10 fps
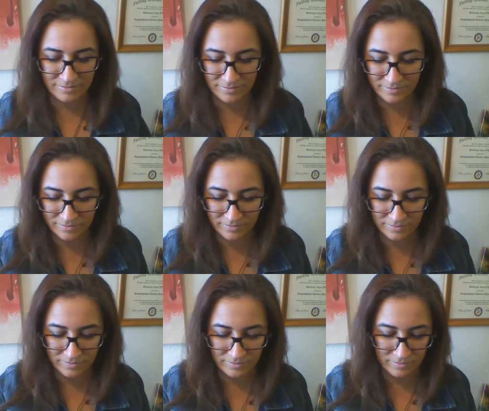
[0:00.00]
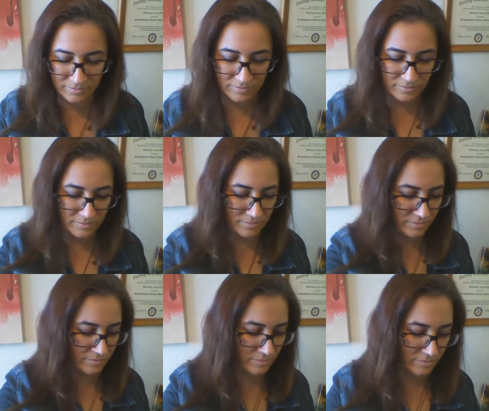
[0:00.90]

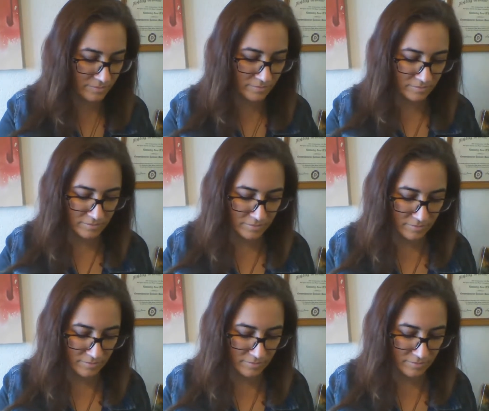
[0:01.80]
No one is speaking in this clip.